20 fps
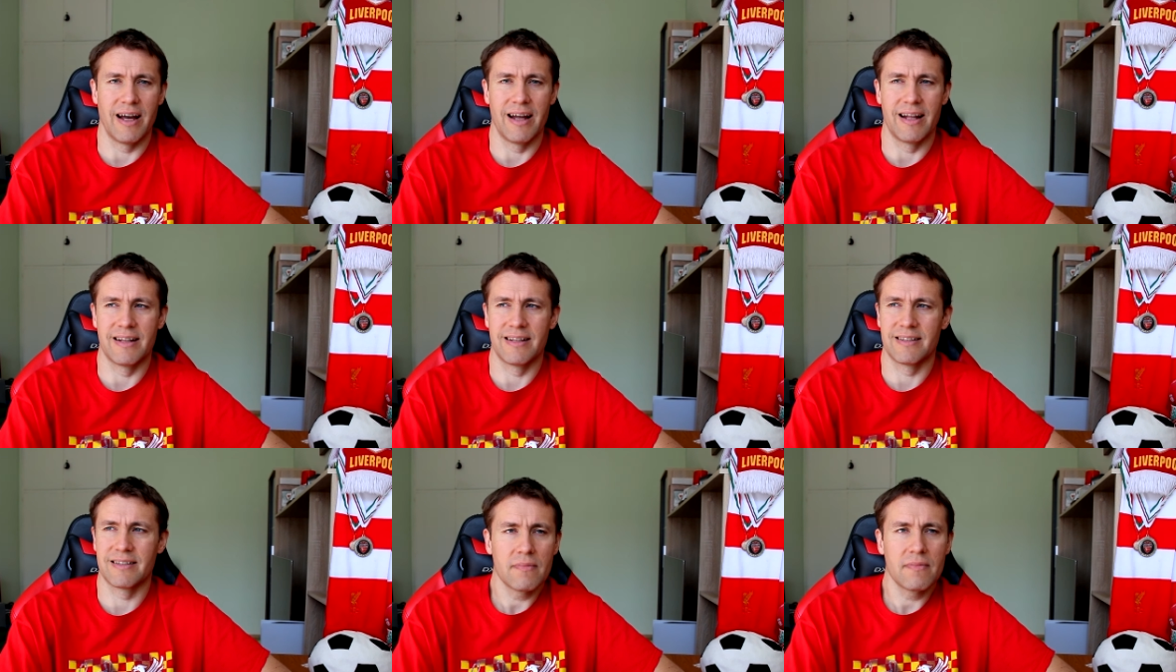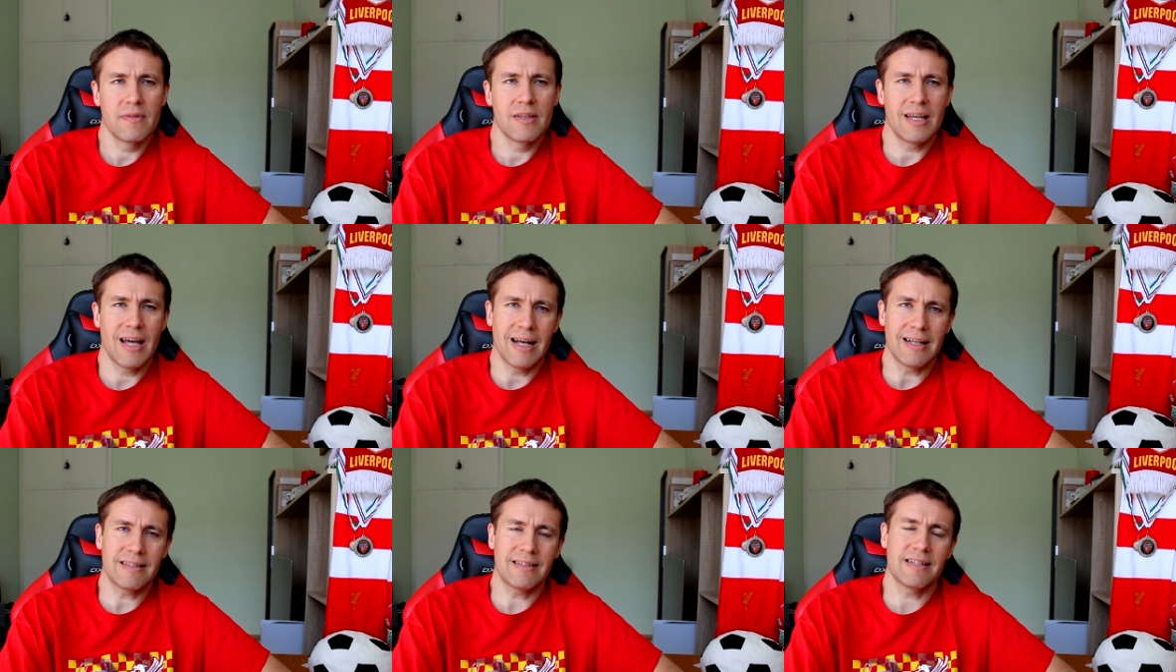And
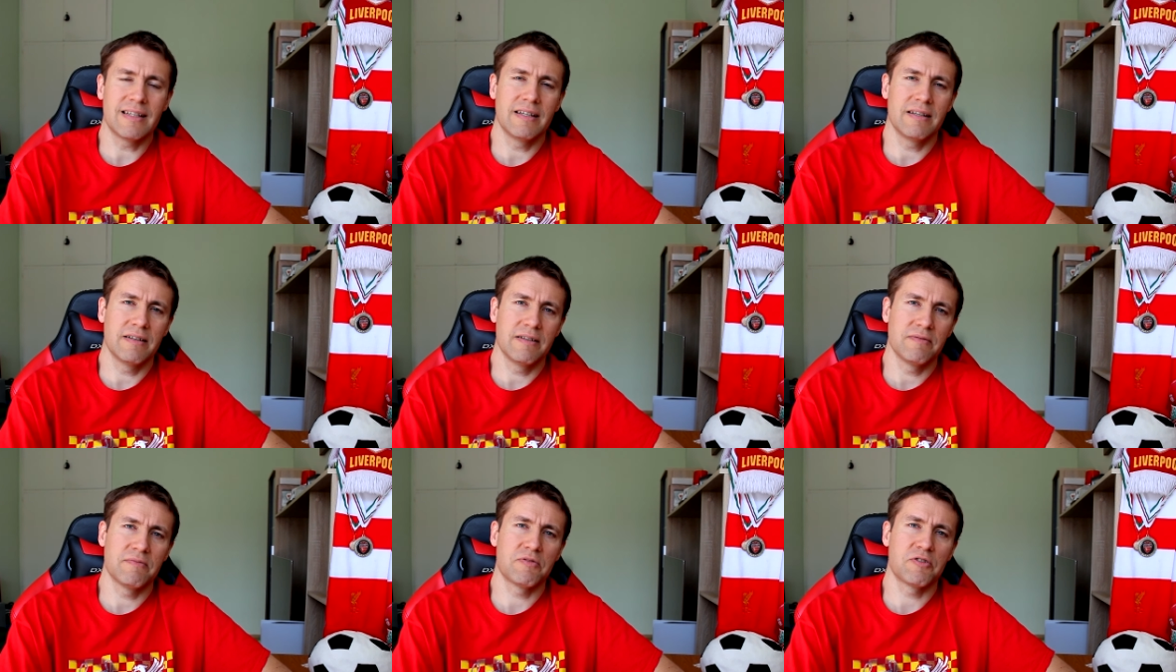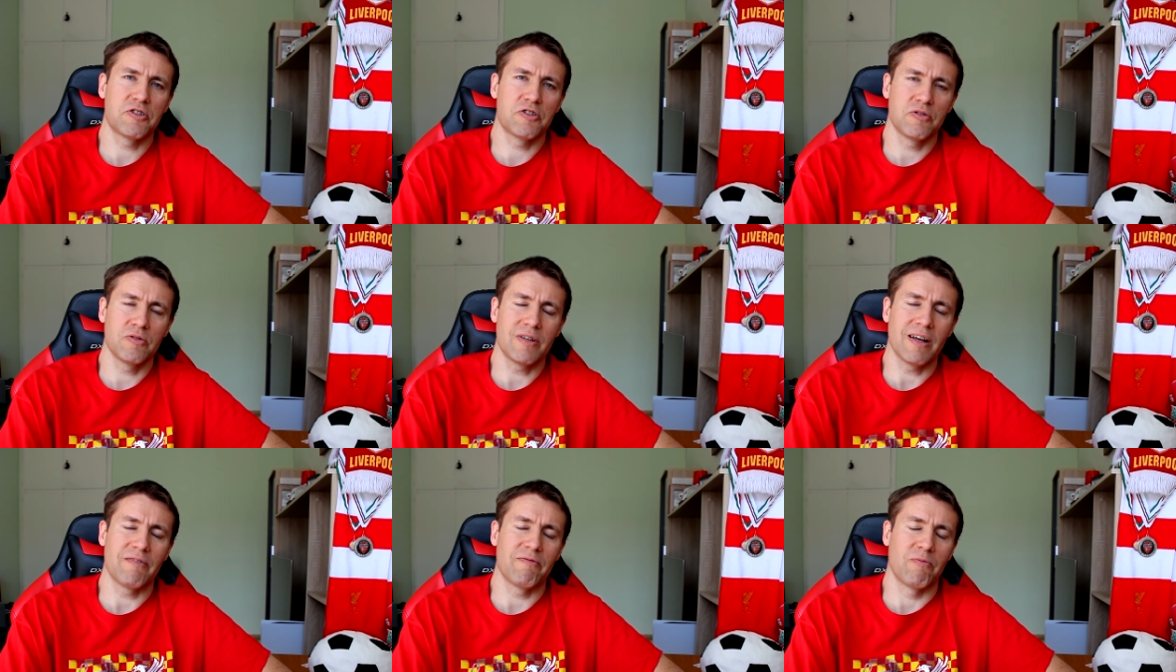yes, he
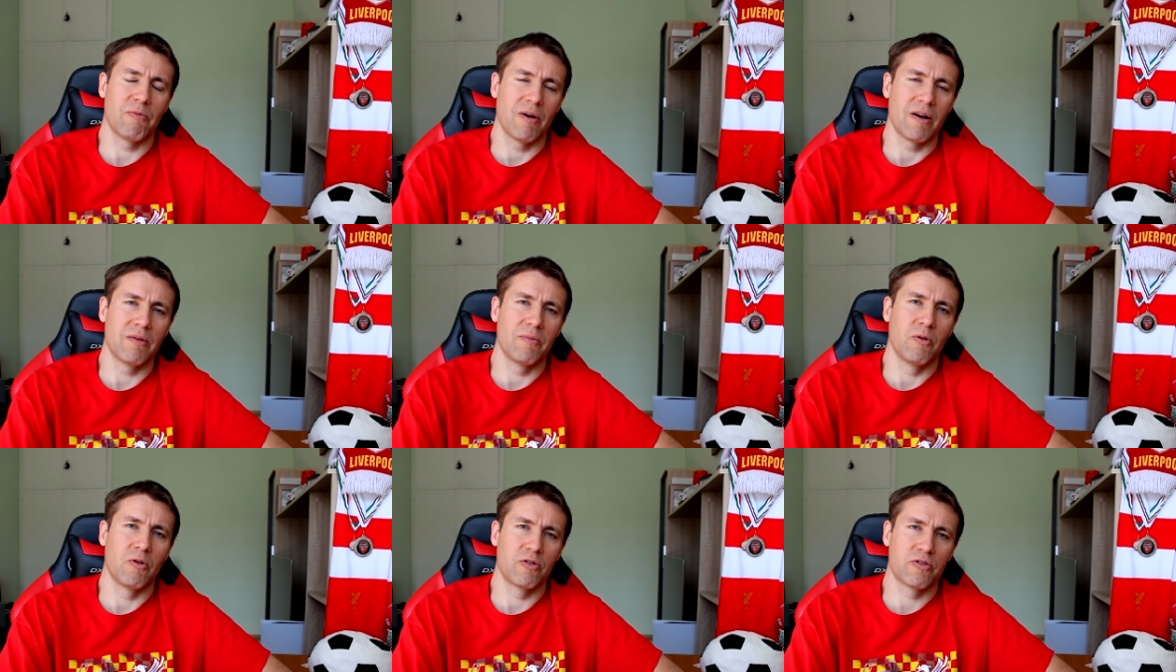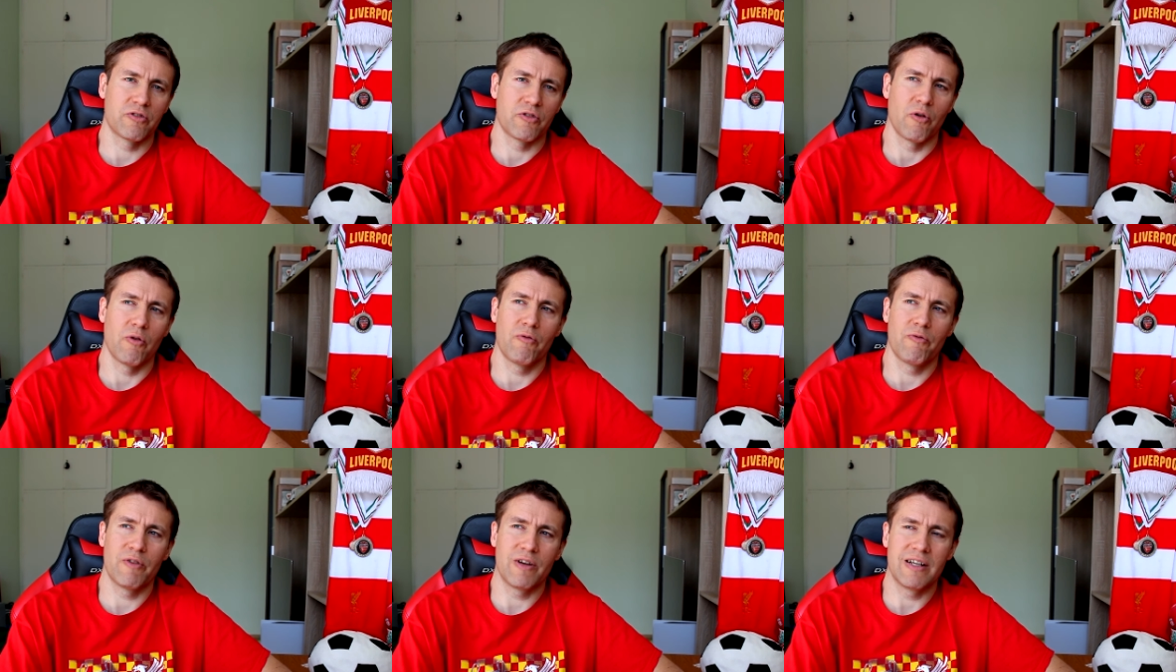should have won more
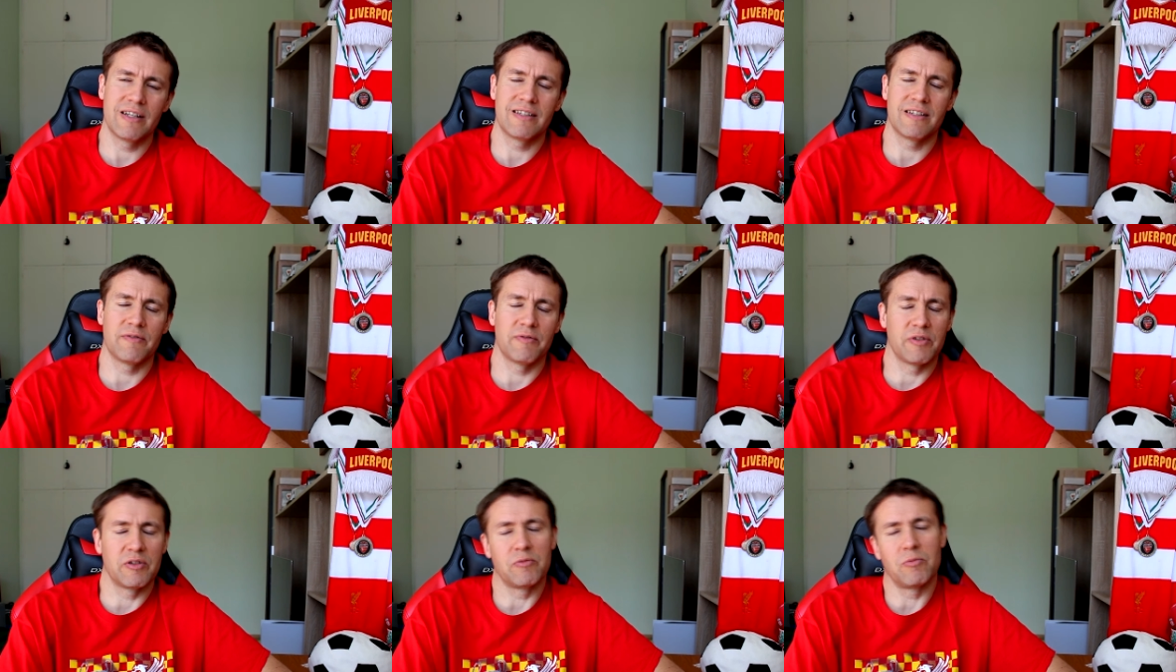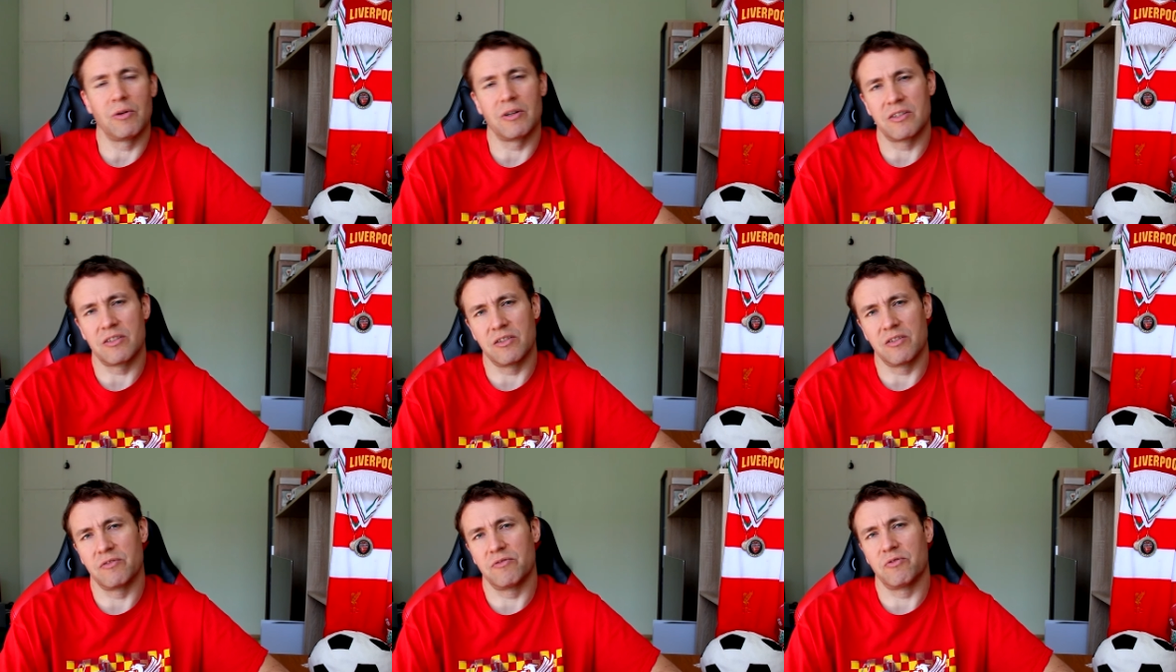trophies if it
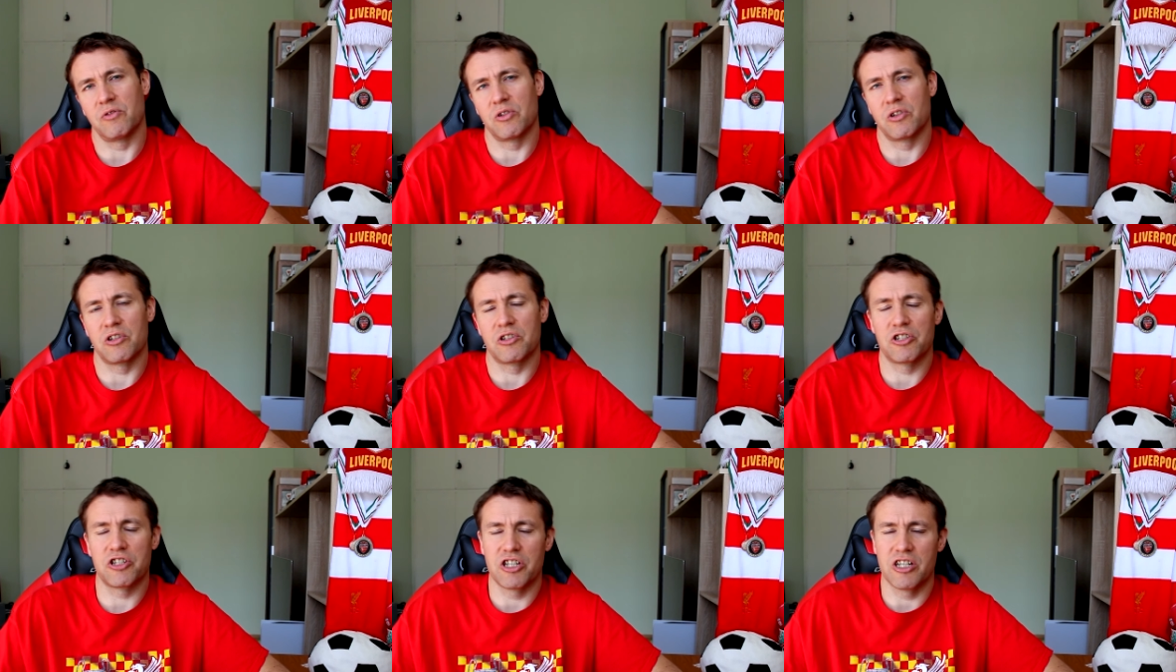wasn't for the